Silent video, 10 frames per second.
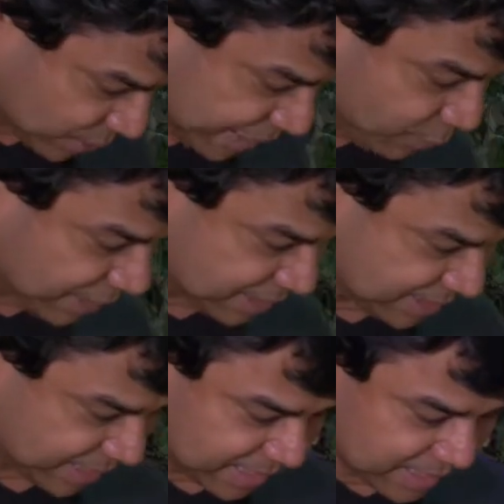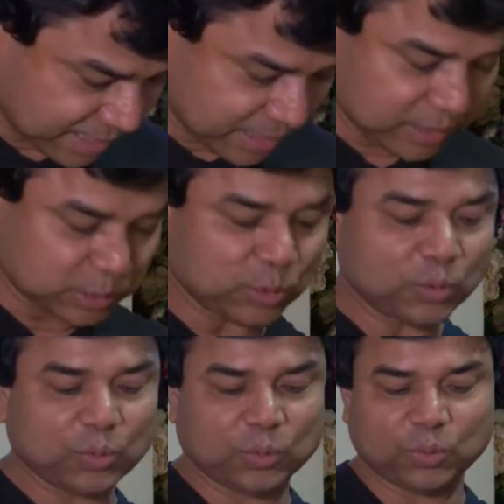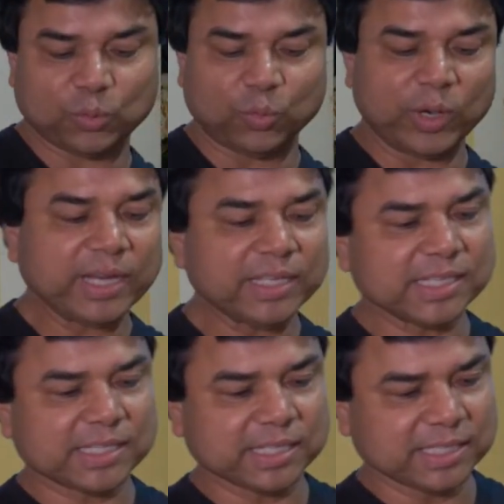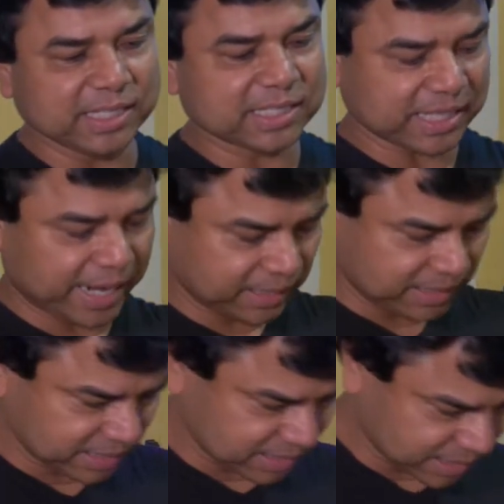anyways, so when this is inside this